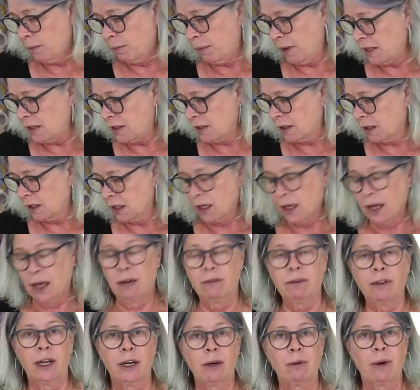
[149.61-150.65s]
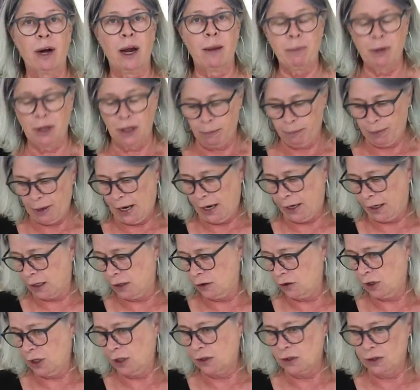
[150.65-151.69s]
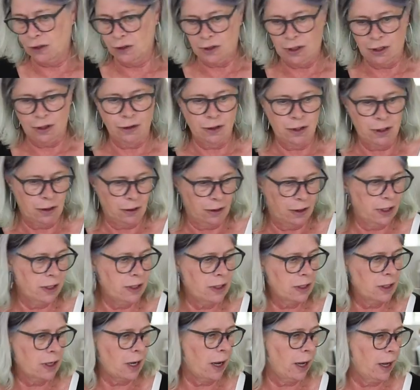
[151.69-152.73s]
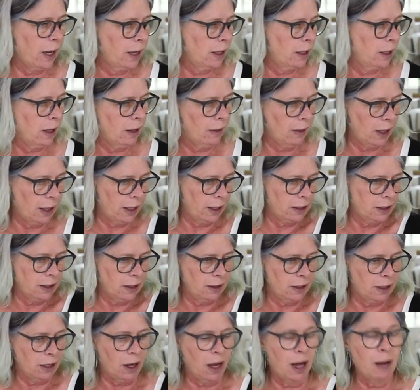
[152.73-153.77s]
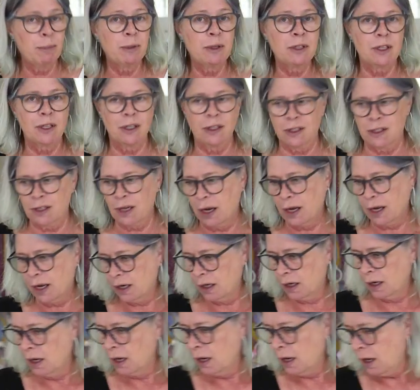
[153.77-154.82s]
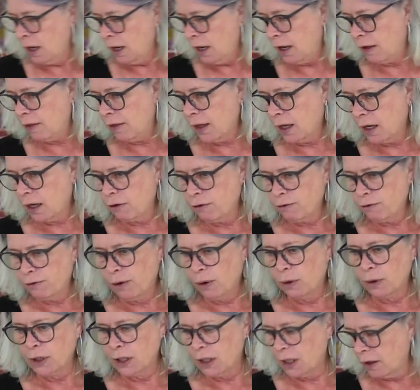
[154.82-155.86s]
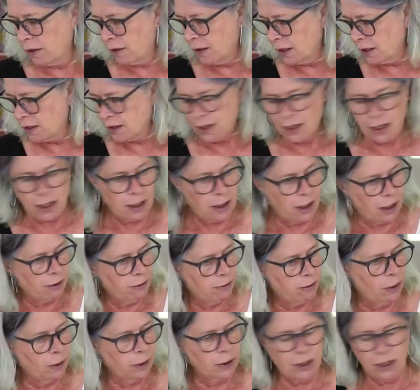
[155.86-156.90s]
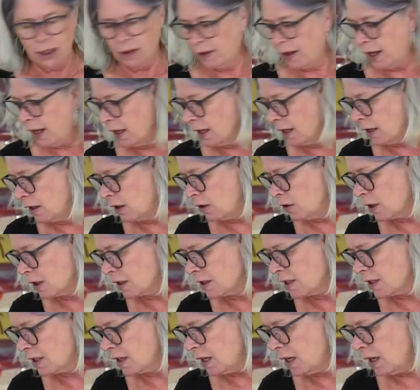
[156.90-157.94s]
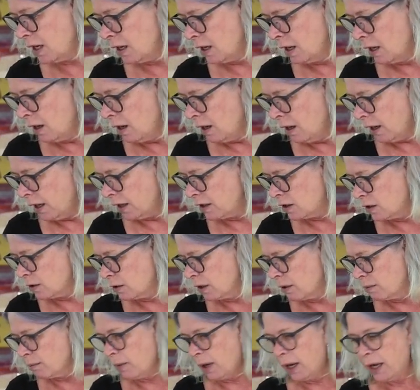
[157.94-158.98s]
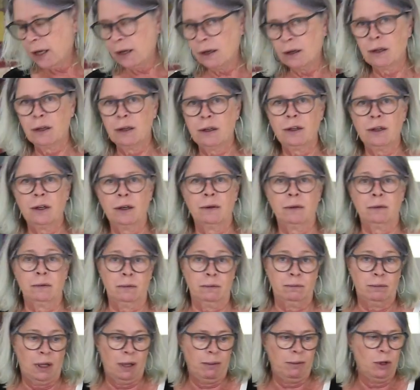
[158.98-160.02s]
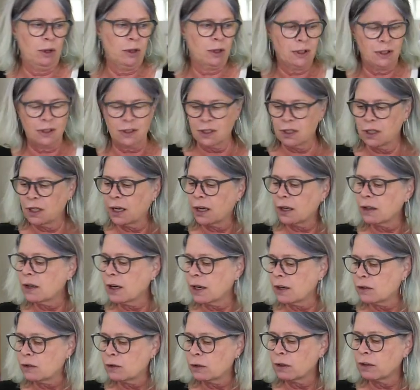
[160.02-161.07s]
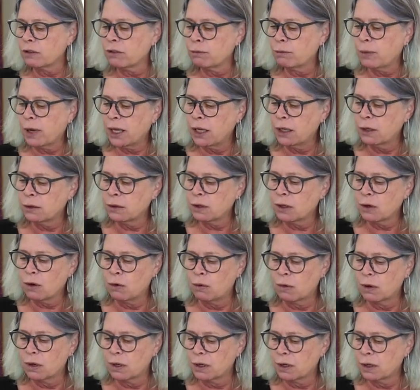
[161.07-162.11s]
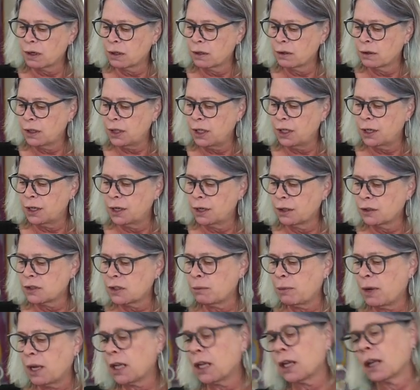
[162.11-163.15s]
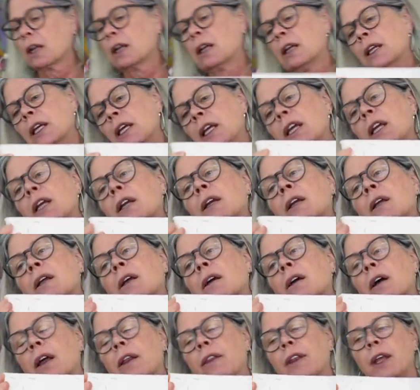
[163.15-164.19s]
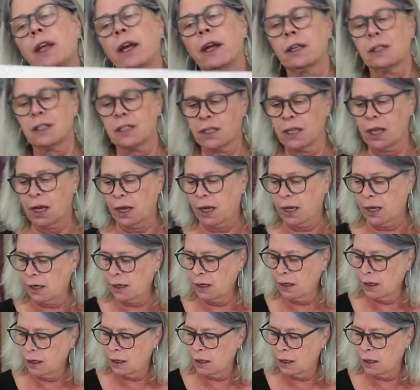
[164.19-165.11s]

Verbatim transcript: it basically kind of like wrapping a package. I just did this side, and then I did the opposite side, and then I folded in this end, and I folded in that end. You can see I sort of mitered, maybe you can see it, I sort of mitered the corner here to make it clean on the outside.